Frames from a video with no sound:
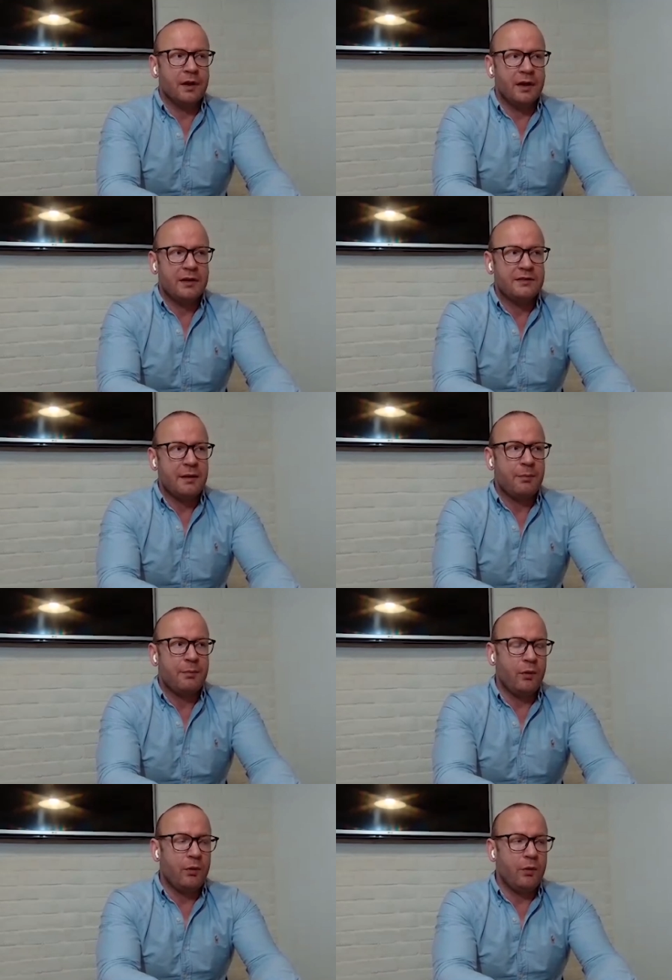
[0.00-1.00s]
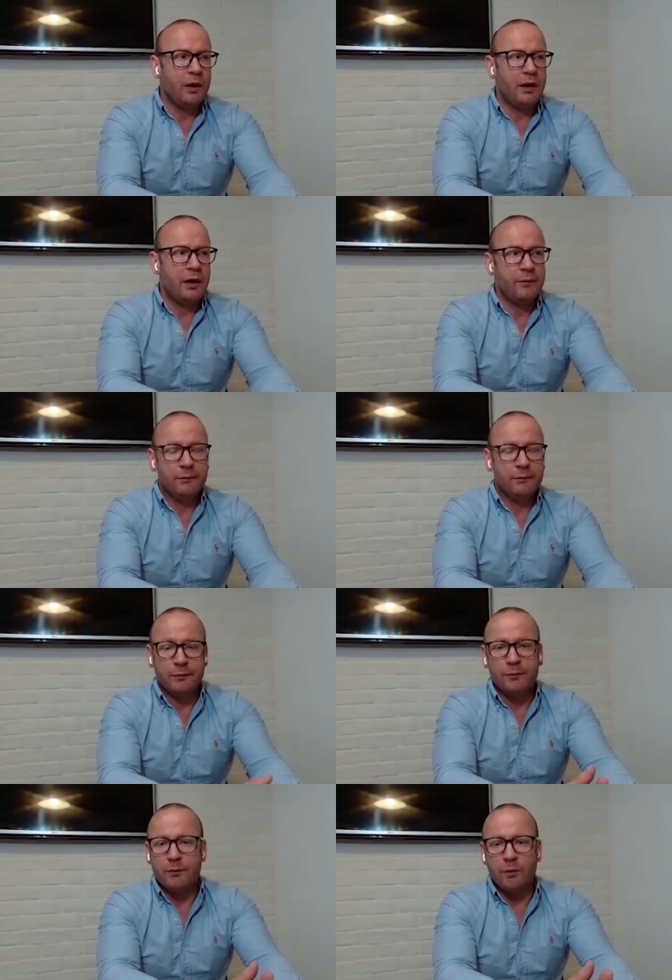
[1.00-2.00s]
example,
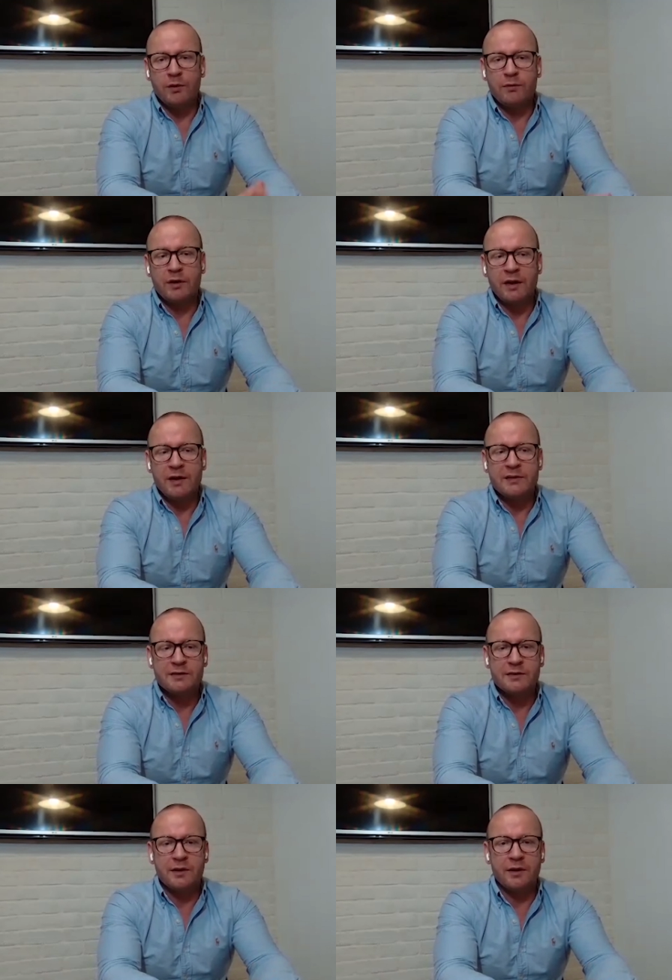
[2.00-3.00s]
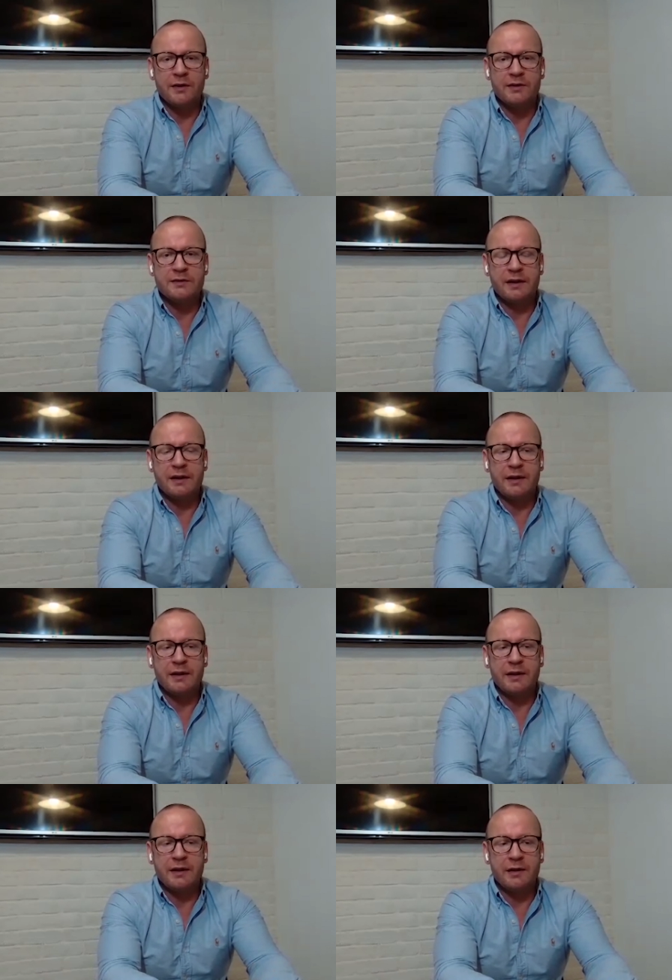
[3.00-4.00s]
one of our clients is
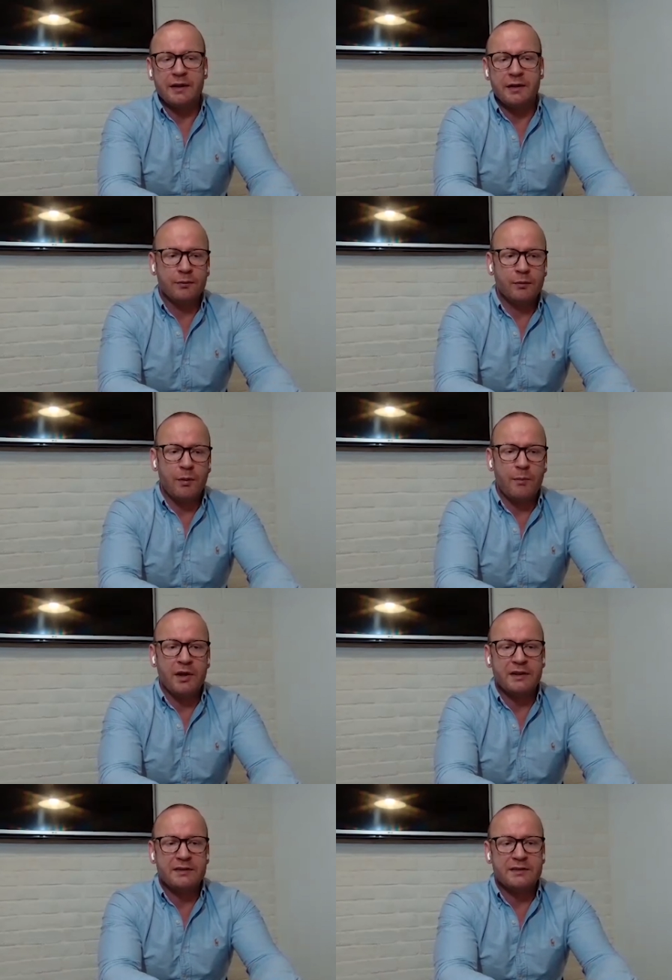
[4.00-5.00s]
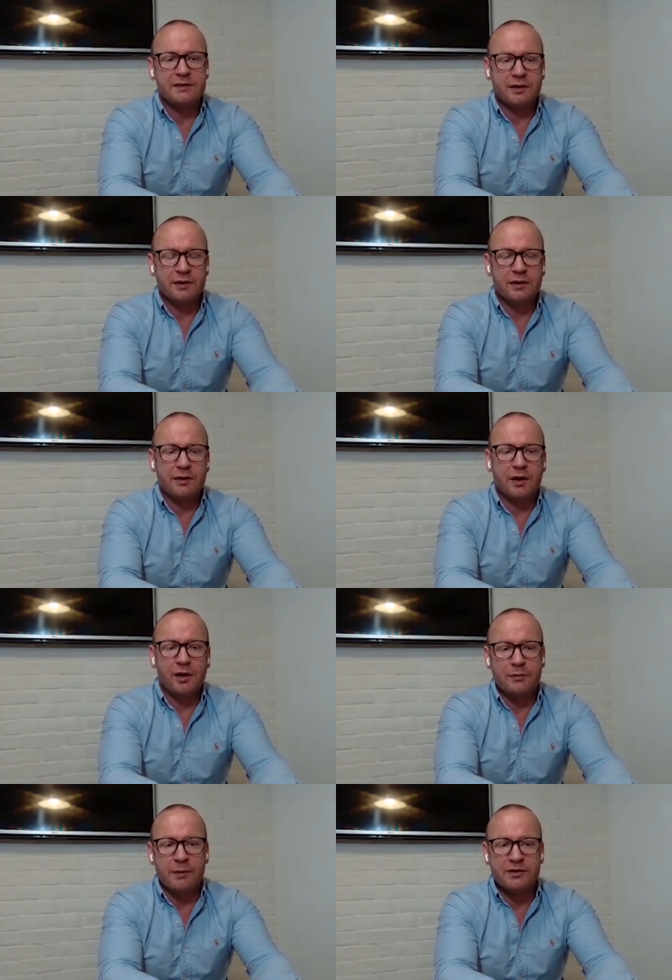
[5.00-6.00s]
a robotics
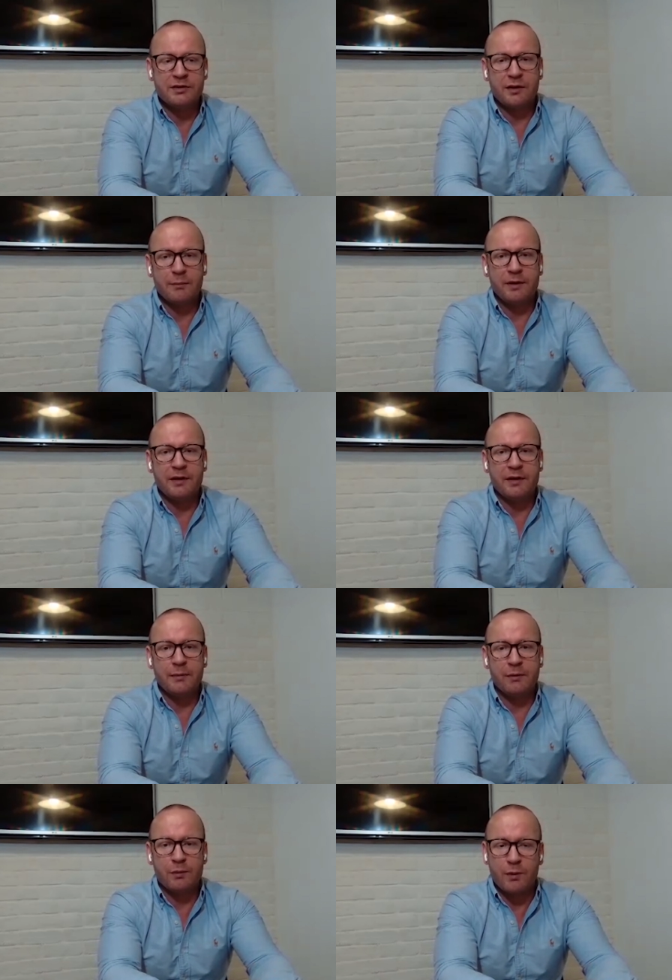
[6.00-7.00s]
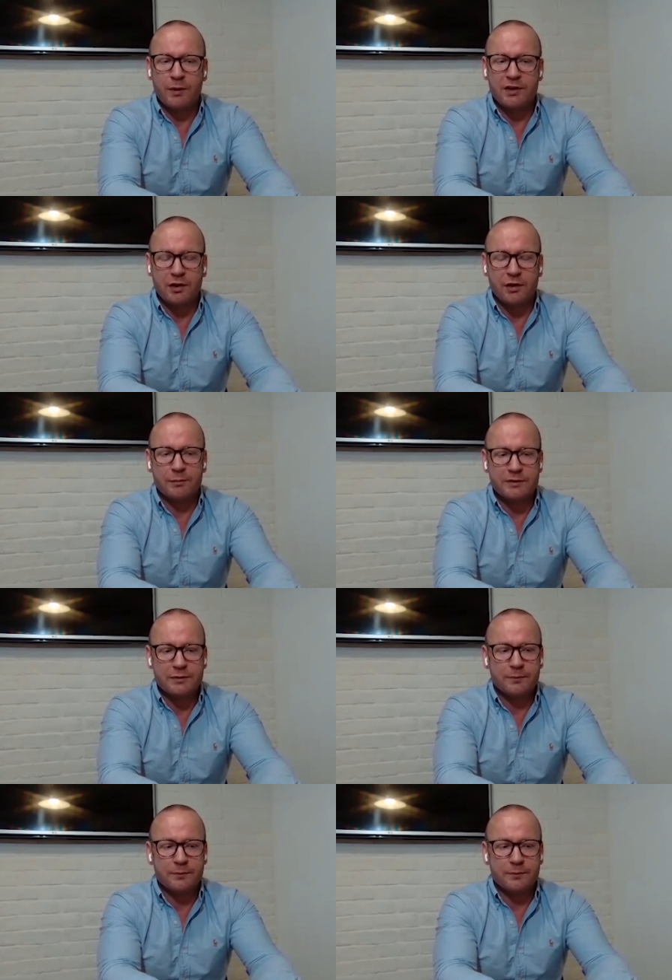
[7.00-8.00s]
automation company. They make robot
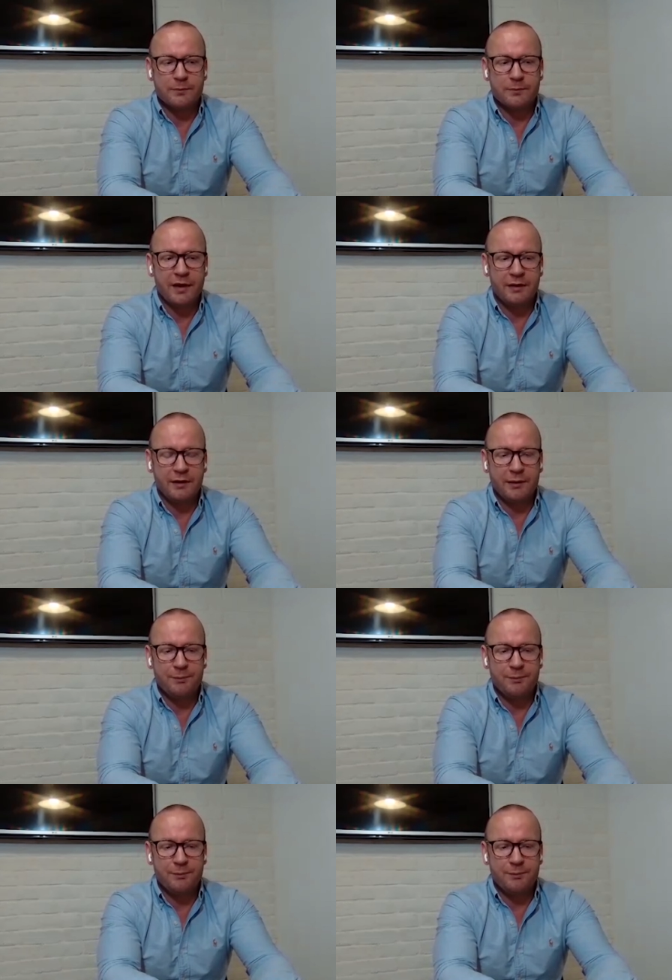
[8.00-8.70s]
arms, and